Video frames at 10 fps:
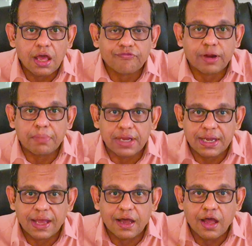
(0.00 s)
from
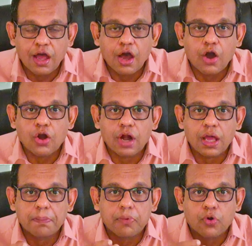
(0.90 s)
India, or
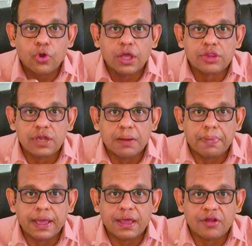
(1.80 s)
a borrowing is done
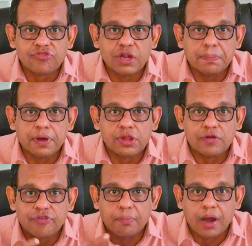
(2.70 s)
by a resident
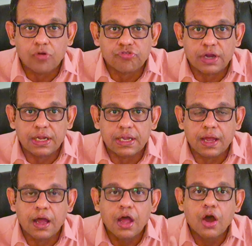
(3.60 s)
person from outside
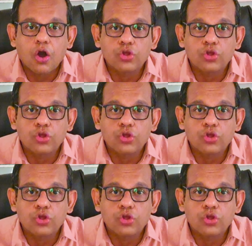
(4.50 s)
India,